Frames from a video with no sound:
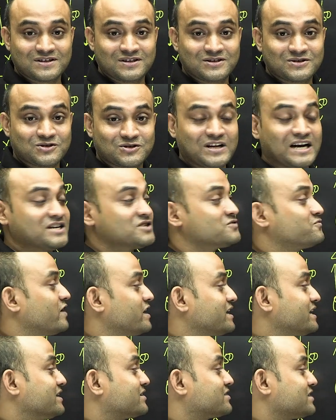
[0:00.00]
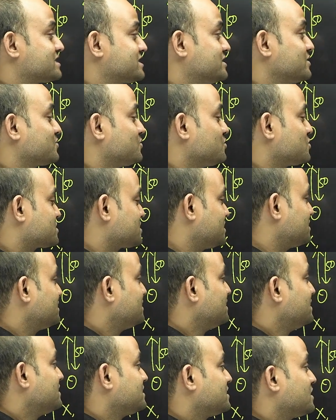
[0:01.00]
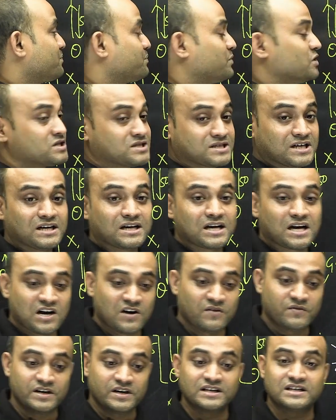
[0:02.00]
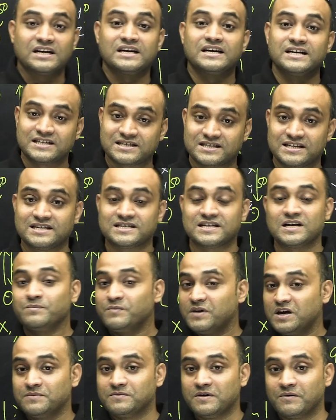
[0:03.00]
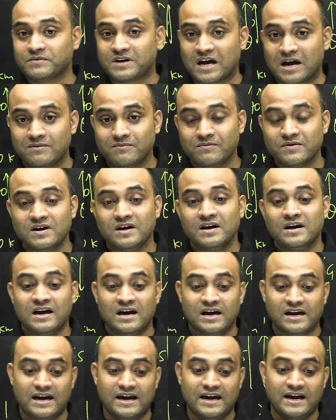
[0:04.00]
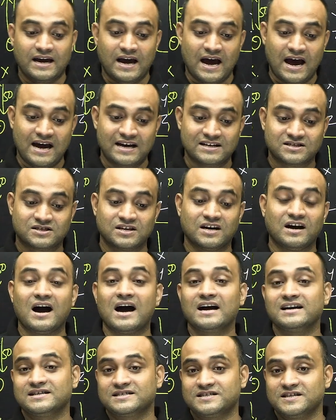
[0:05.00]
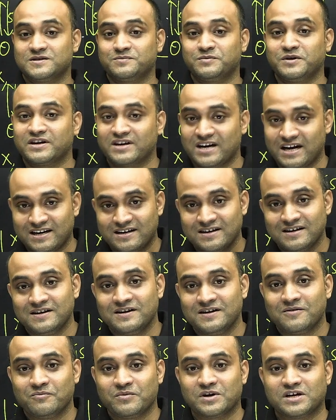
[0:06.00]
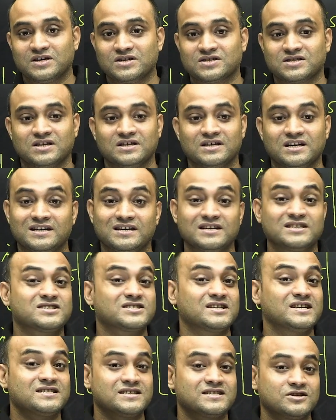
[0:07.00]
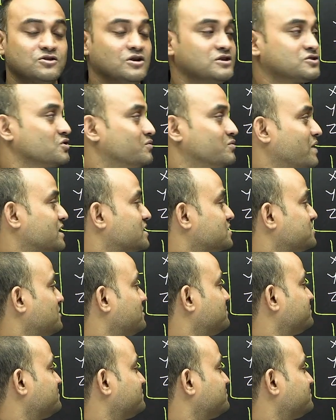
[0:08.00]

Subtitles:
So that is very interesting question. The person covering the distance in minimum time has the highest speed, right? Because the distance is also maximum.